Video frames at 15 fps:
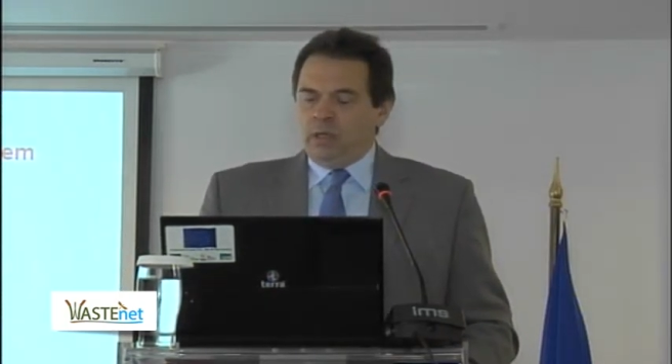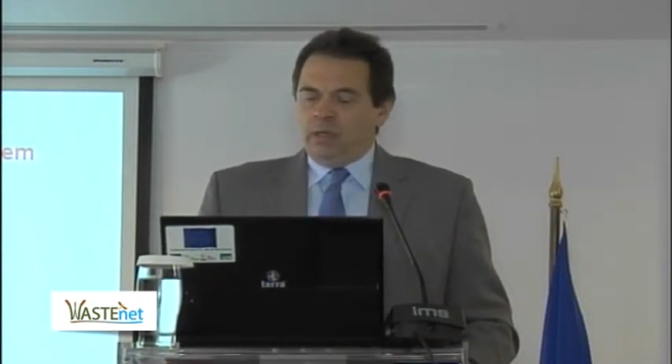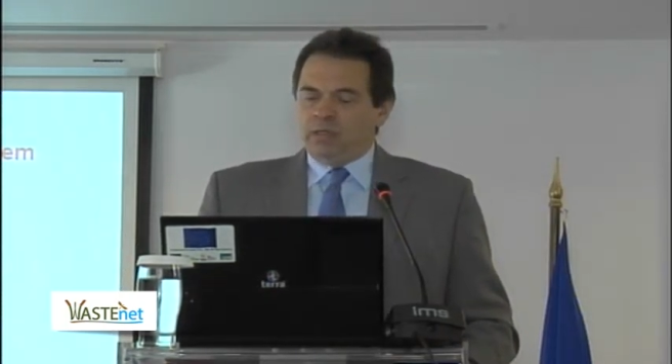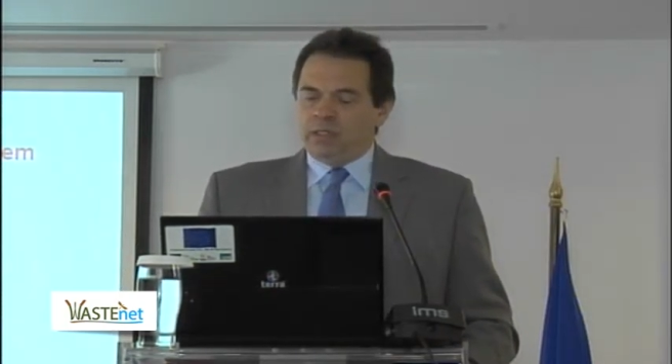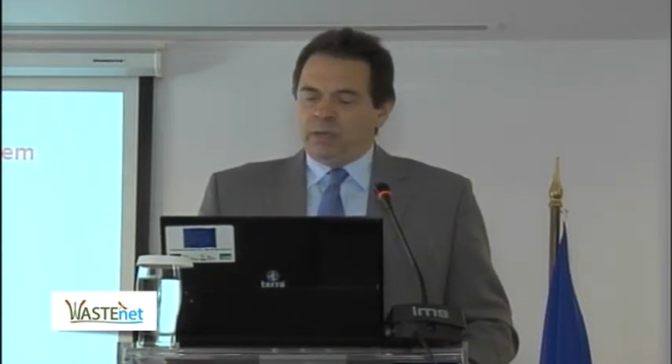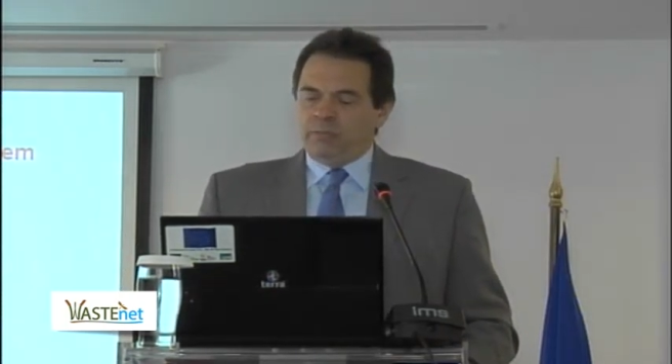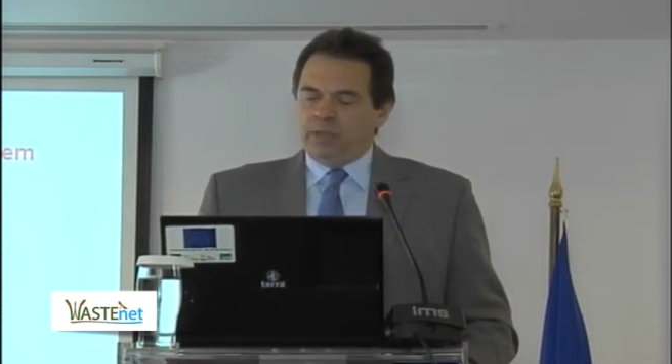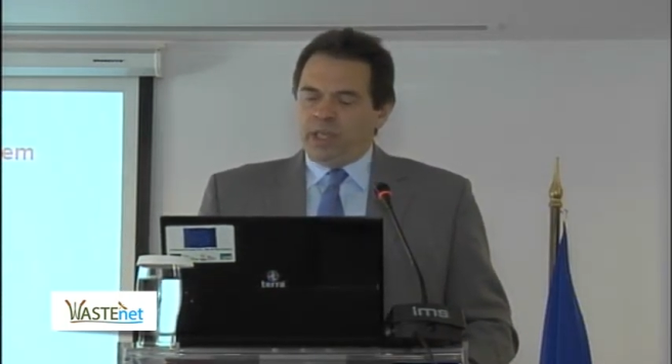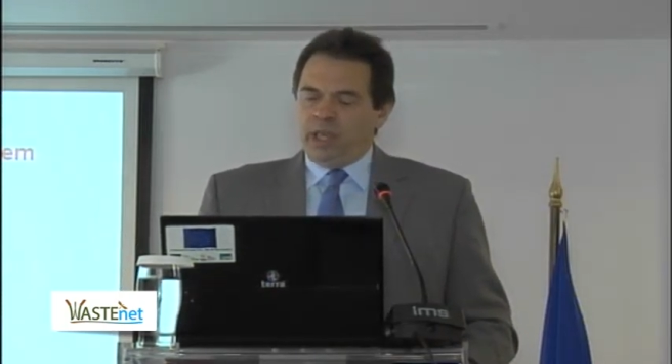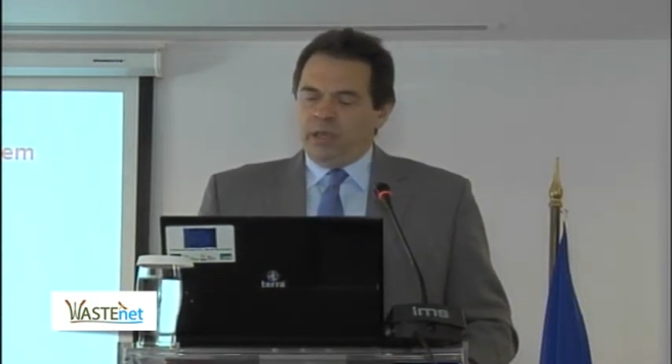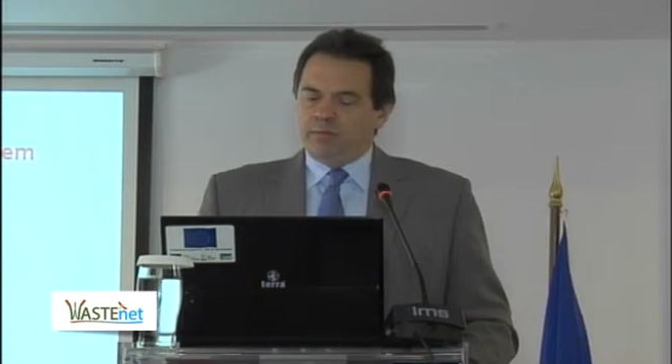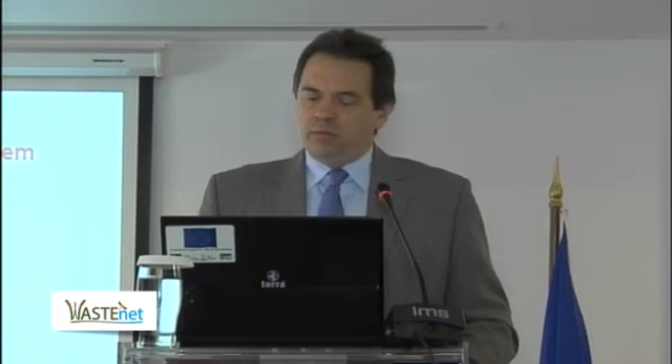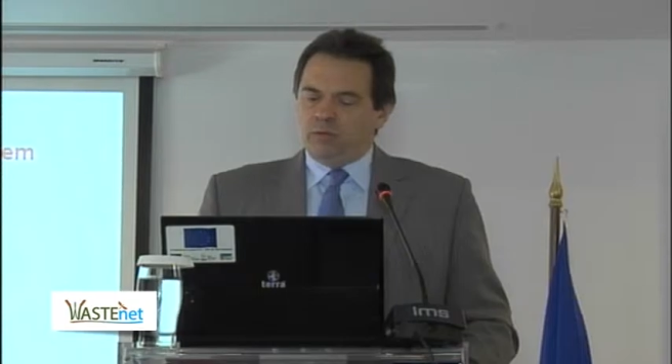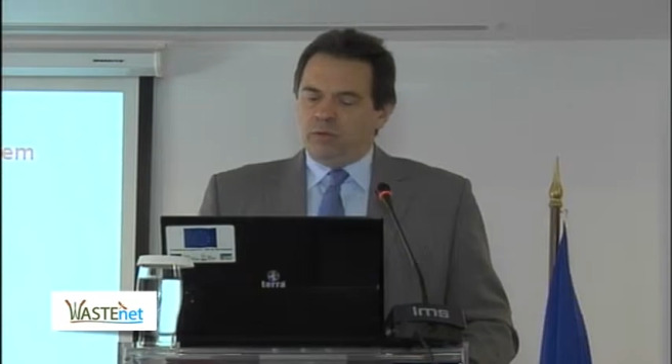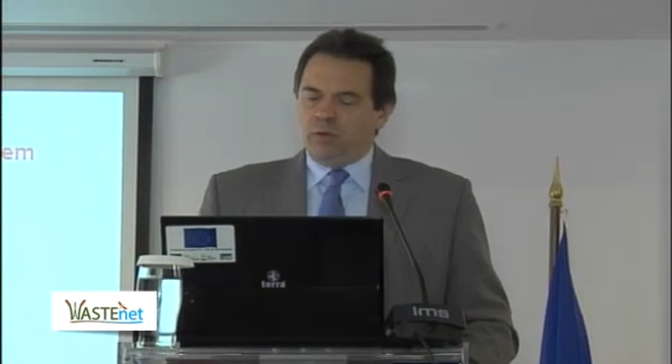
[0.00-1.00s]

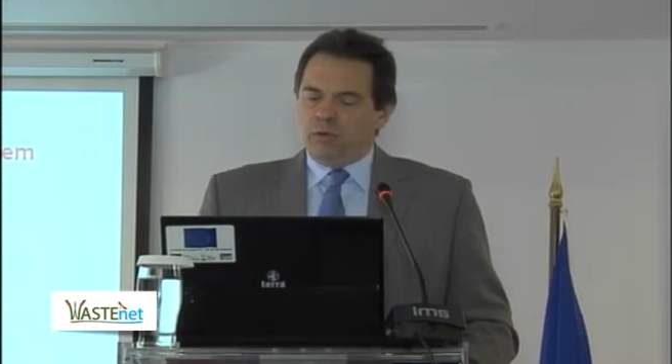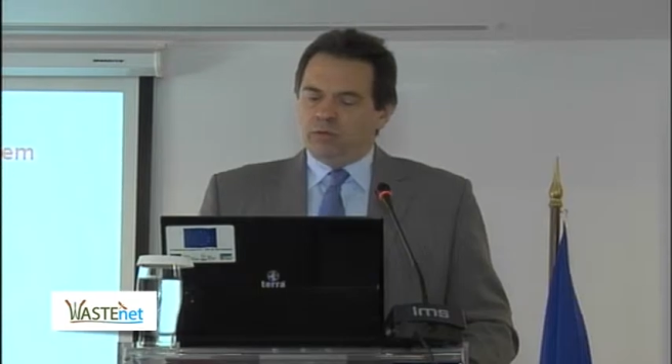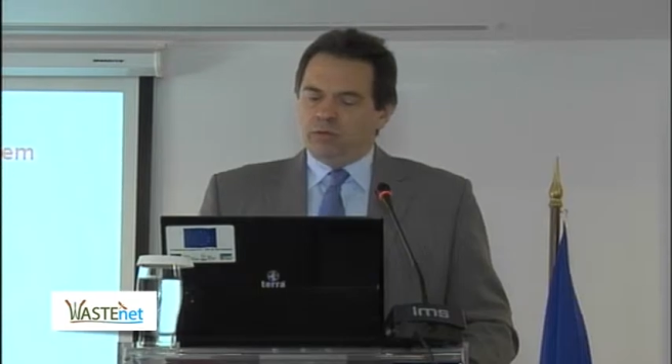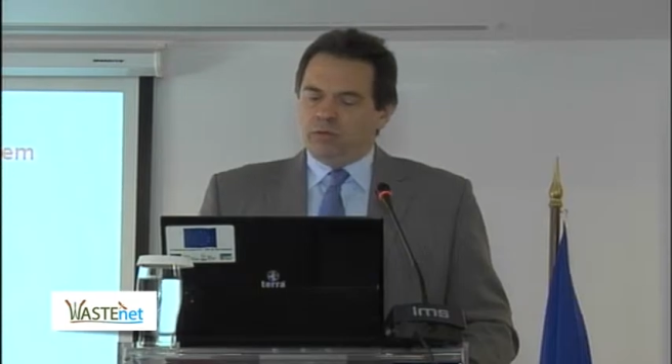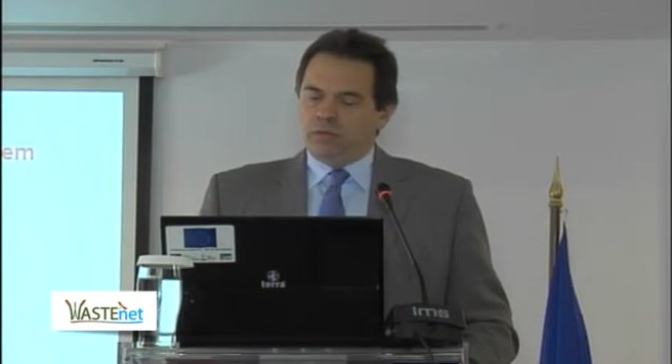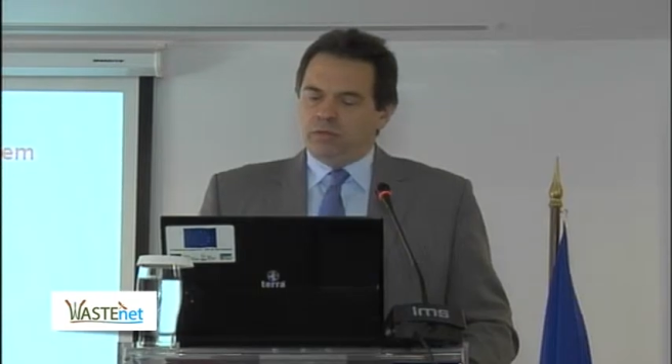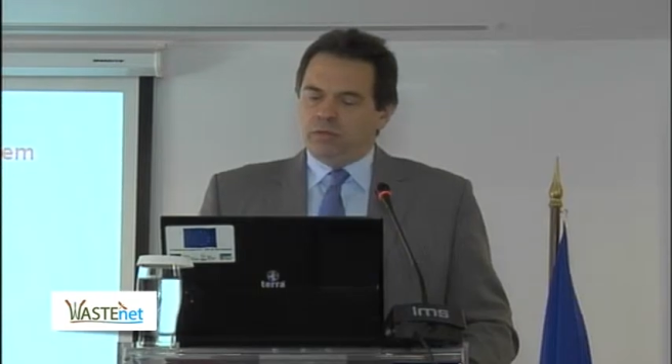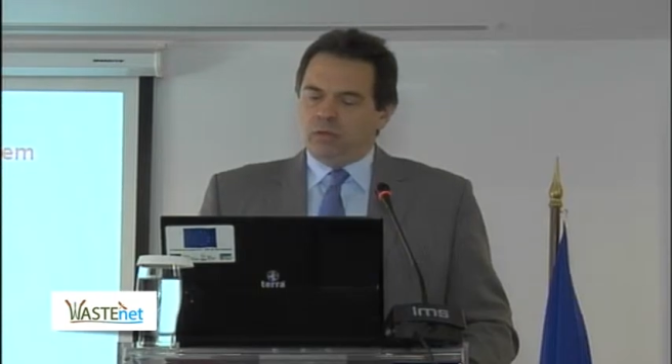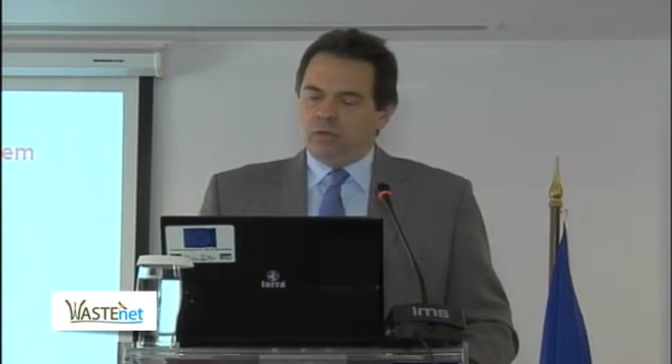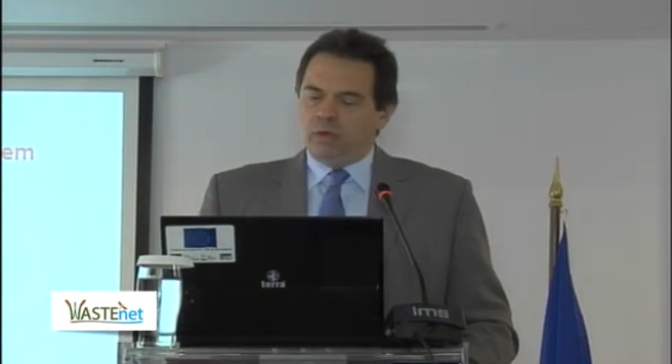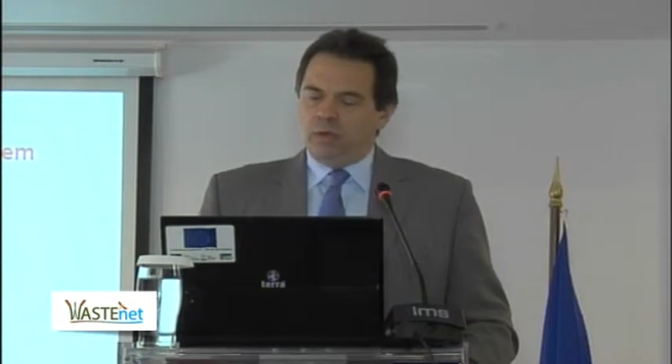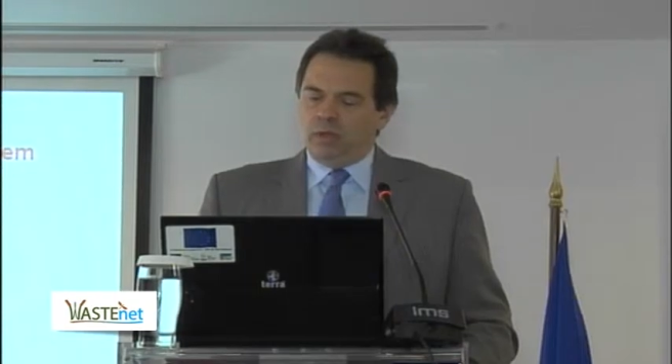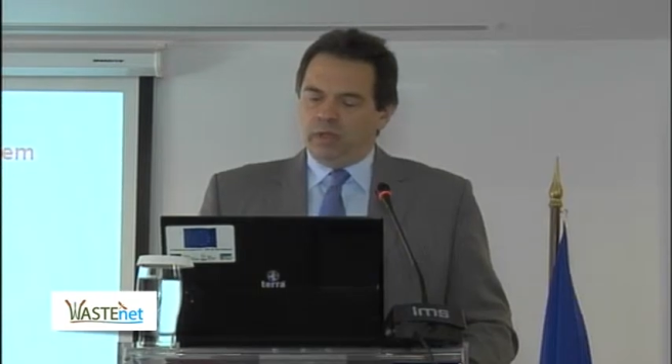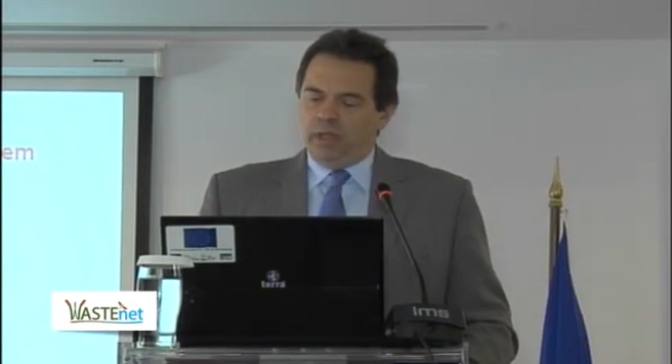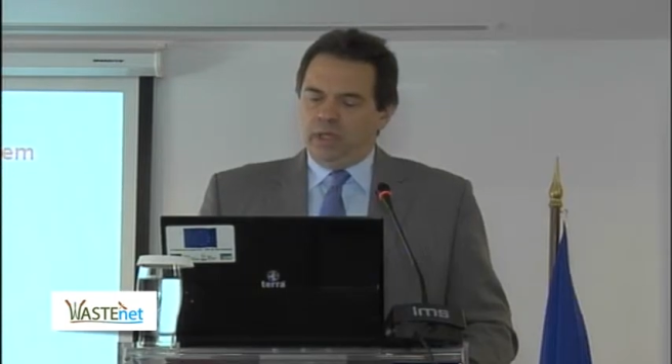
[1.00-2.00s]
Sometimes we also
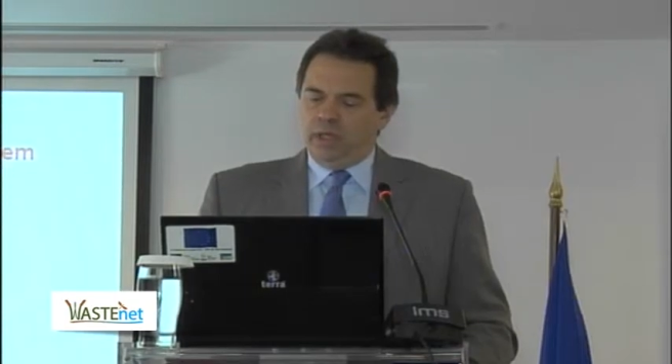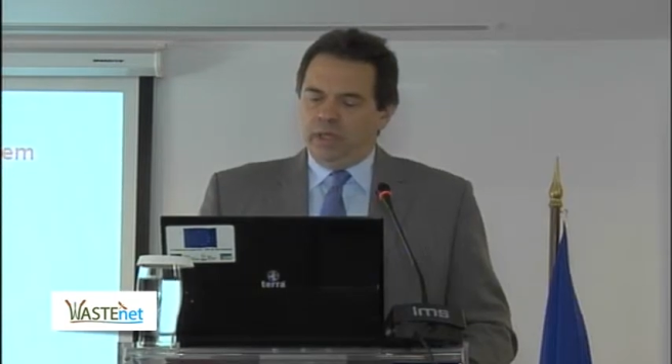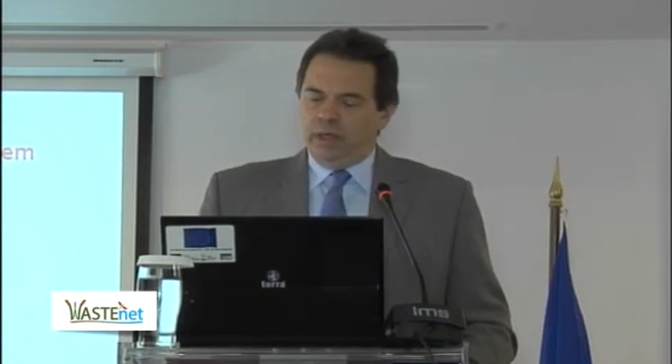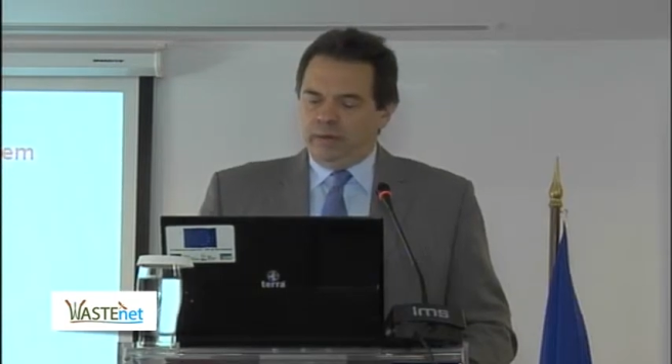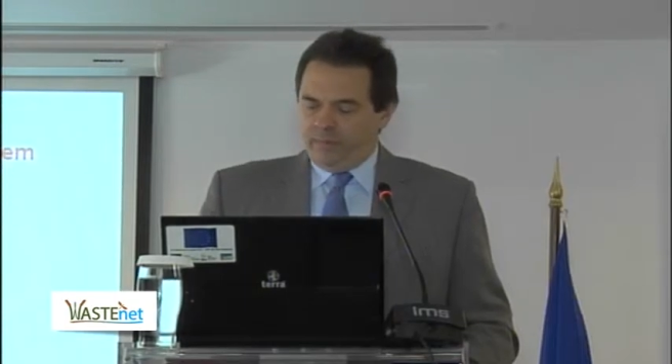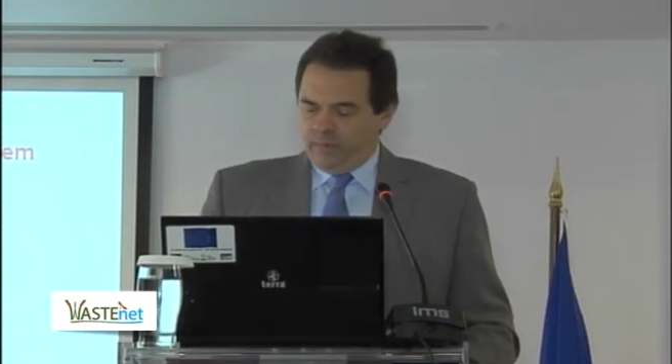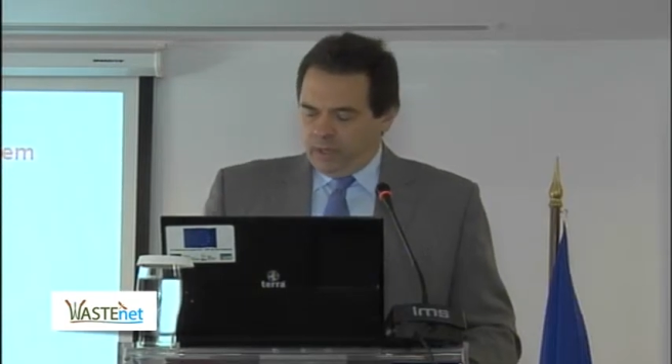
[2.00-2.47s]
install here